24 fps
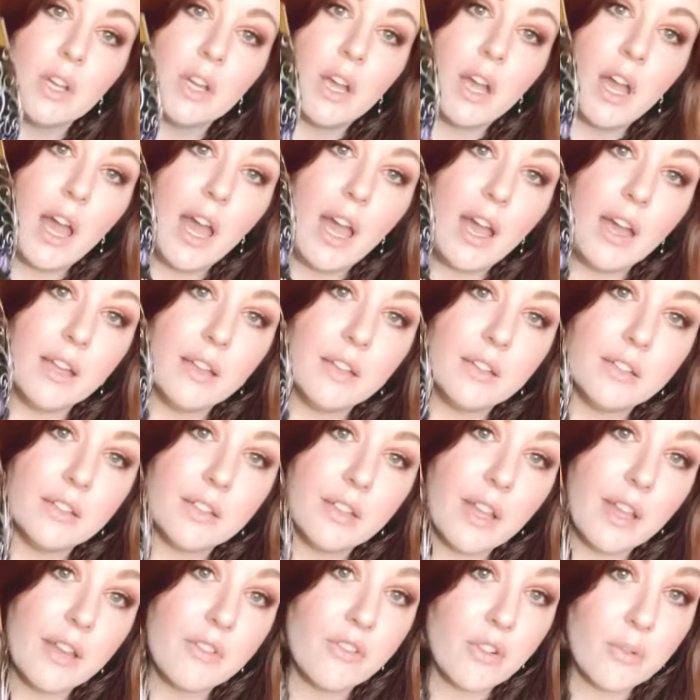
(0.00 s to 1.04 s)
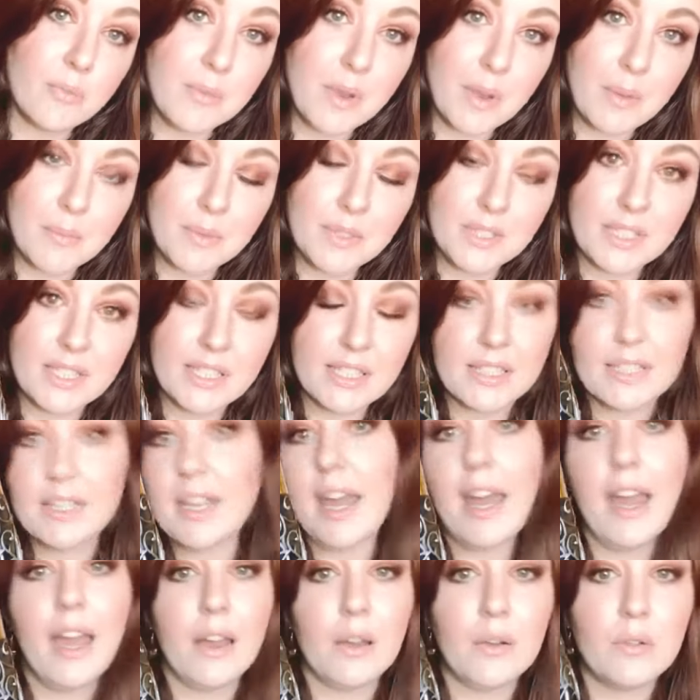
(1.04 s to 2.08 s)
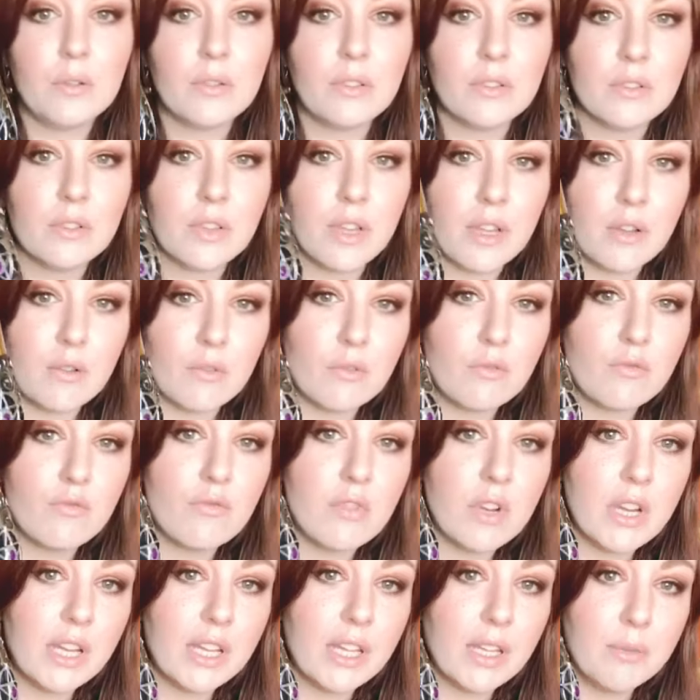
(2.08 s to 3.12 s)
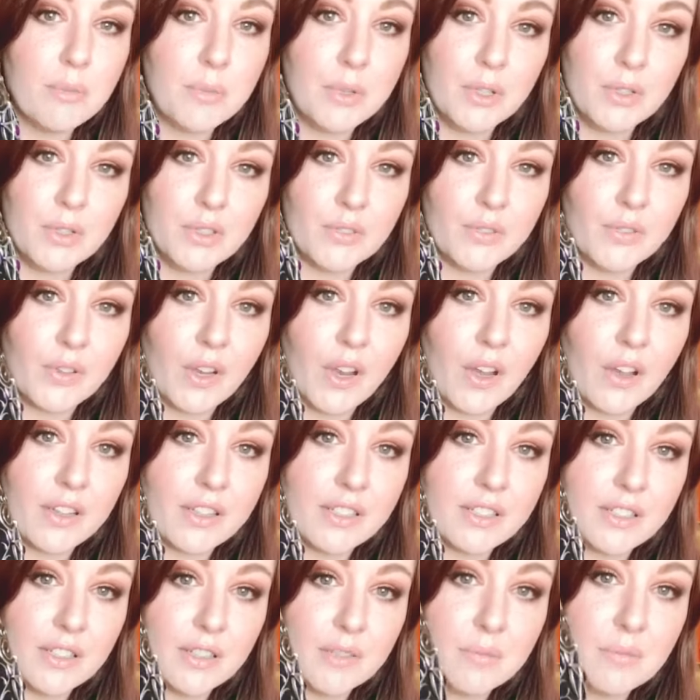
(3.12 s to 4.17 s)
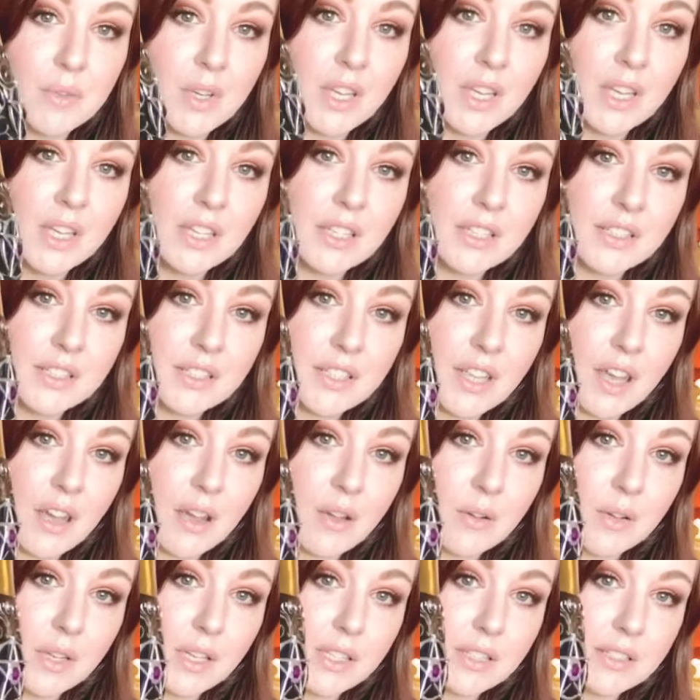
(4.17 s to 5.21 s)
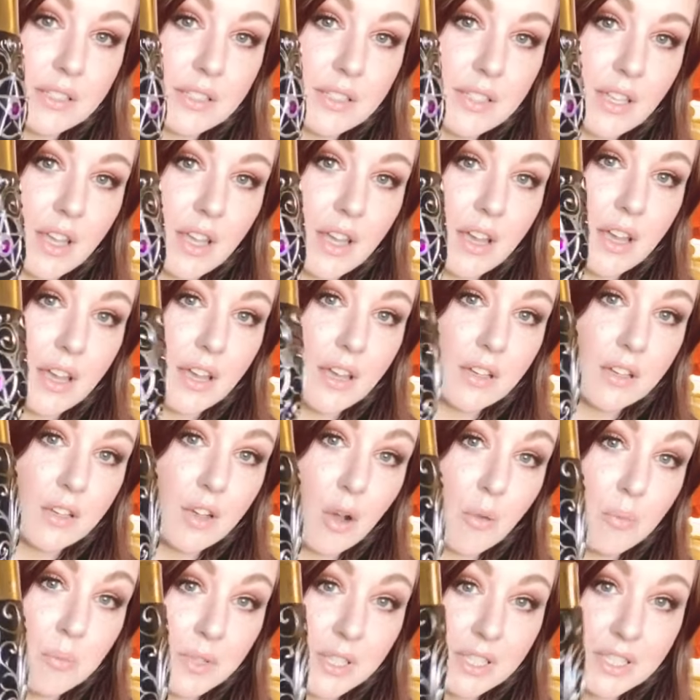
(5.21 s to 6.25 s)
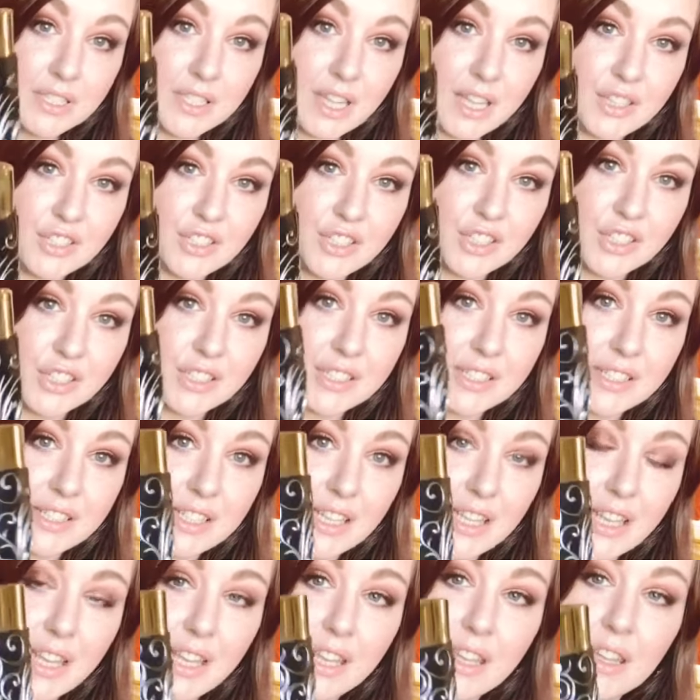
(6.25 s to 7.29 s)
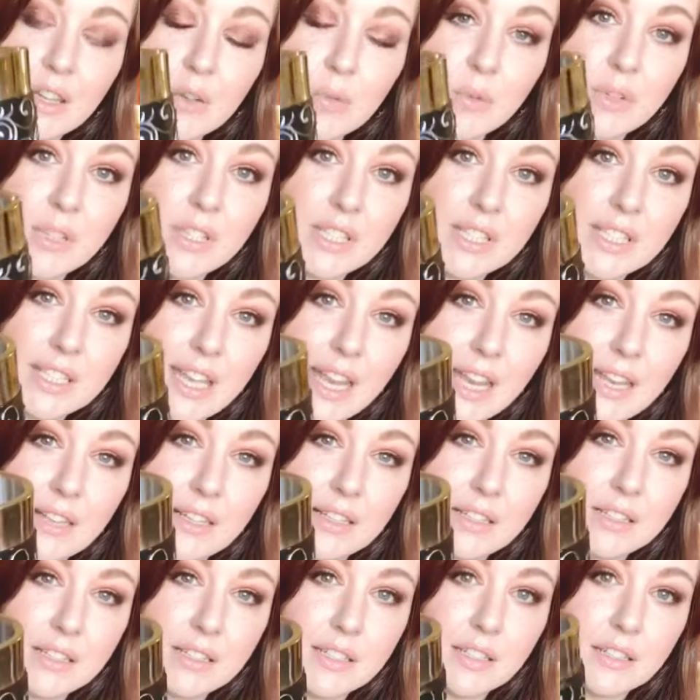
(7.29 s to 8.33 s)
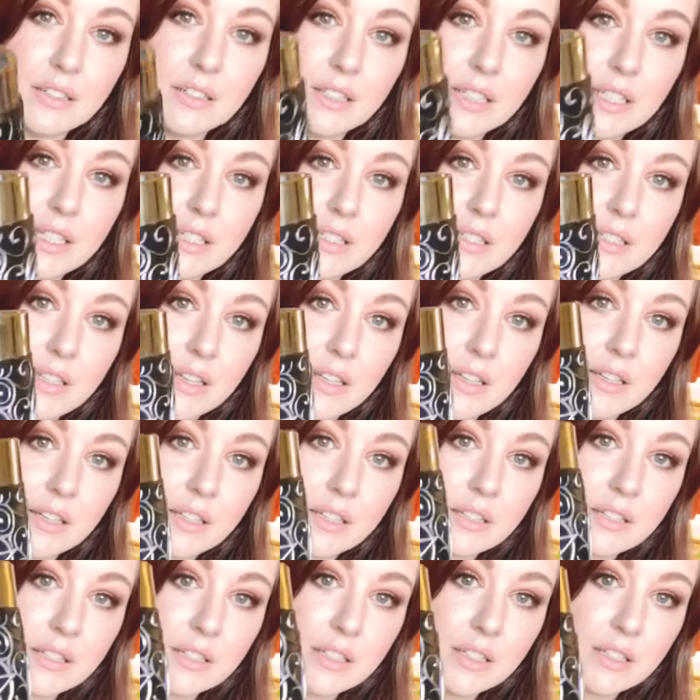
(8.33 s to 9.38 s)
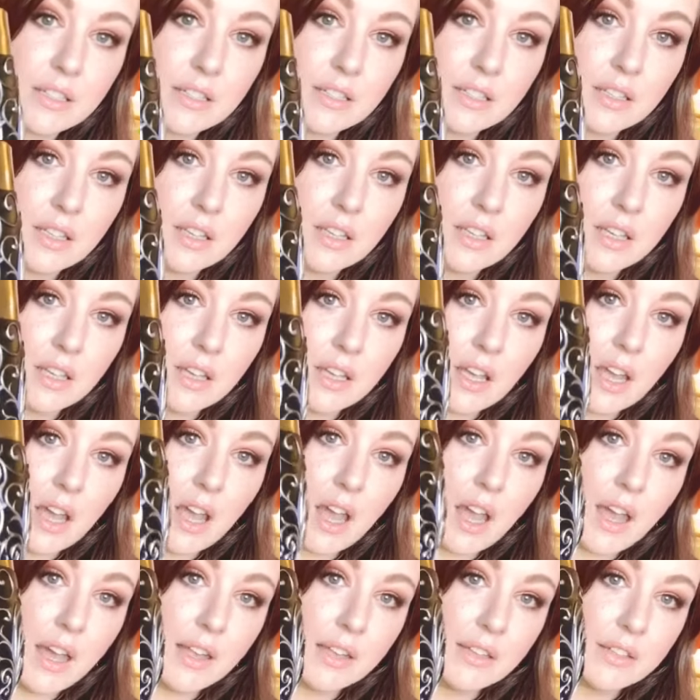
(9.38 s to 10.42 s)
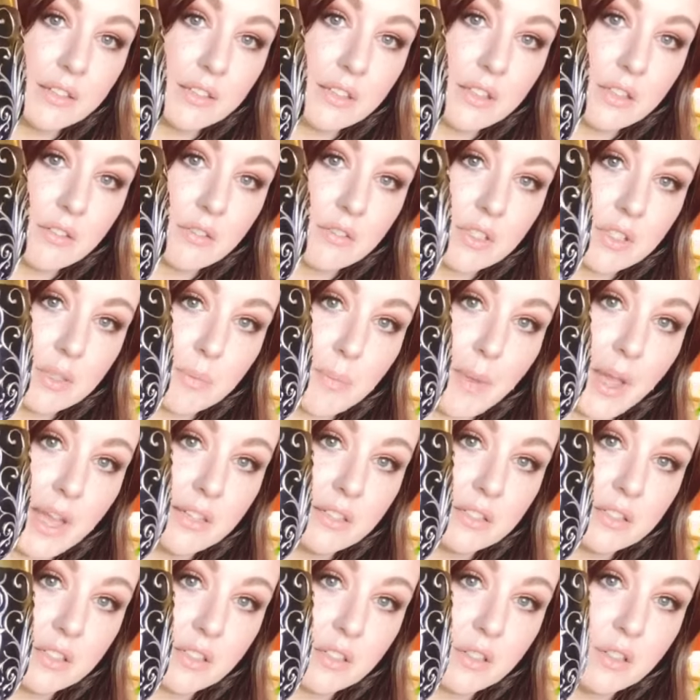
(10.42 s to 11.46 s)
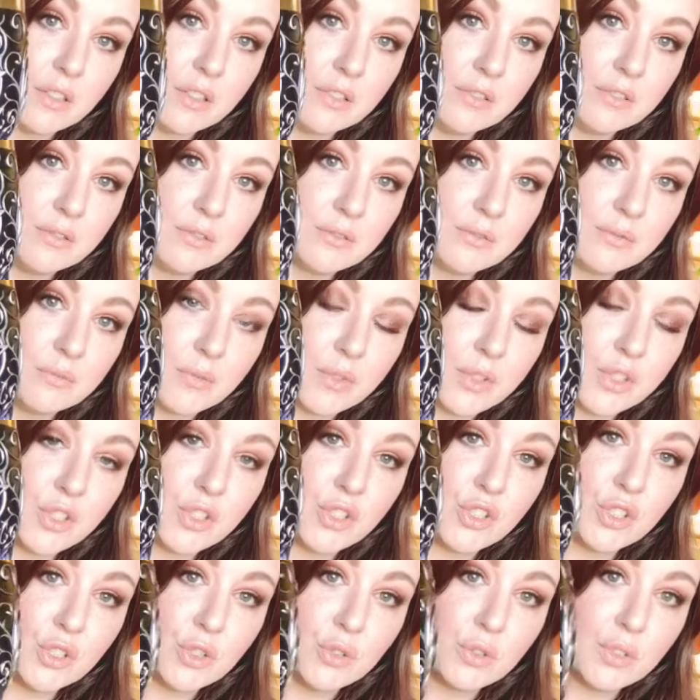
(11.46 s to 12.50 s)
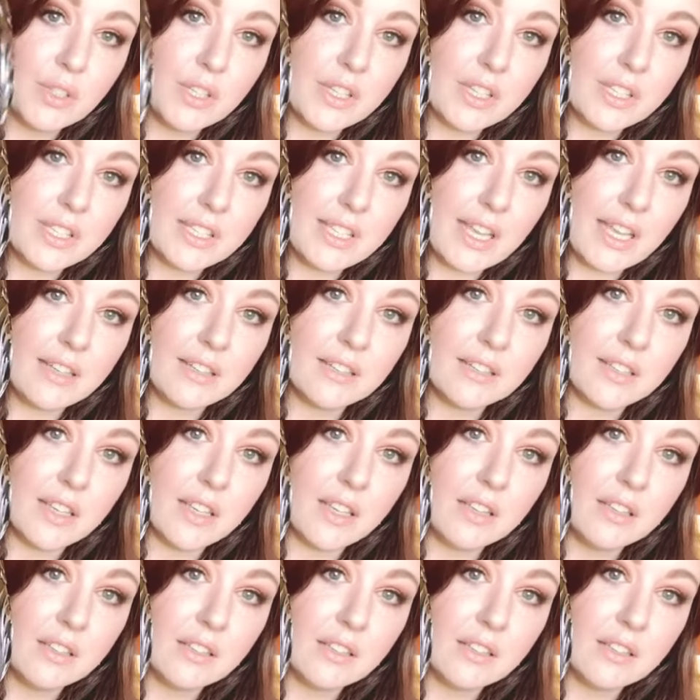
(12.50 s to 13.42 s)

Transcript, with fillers: and they're from Nemesis now. They're a really beautiful item. So it's a goblet, as you can see, with a stainless steel insert and there is a pentacle with a jewel at the centre